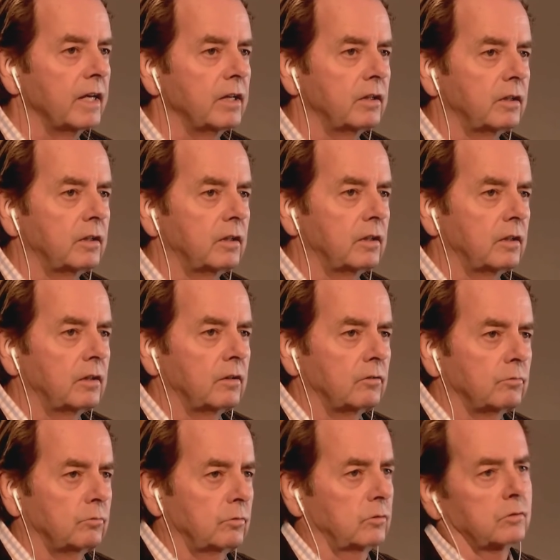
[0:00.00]
like
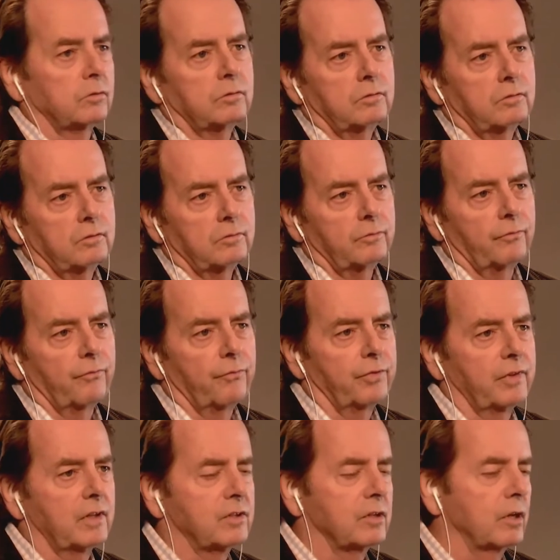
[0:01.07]
the Odd Couple or
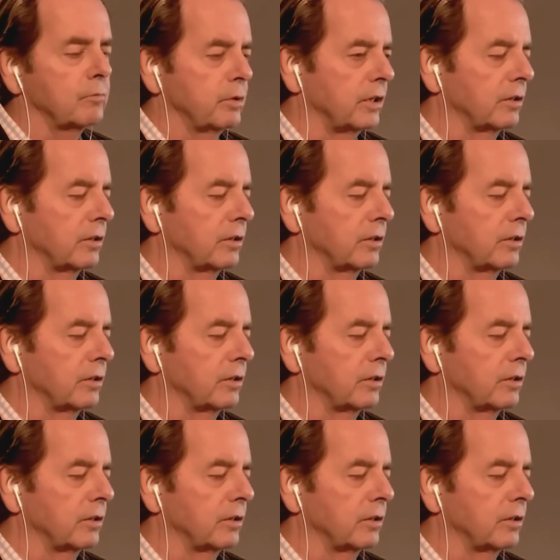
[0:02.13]
something like that.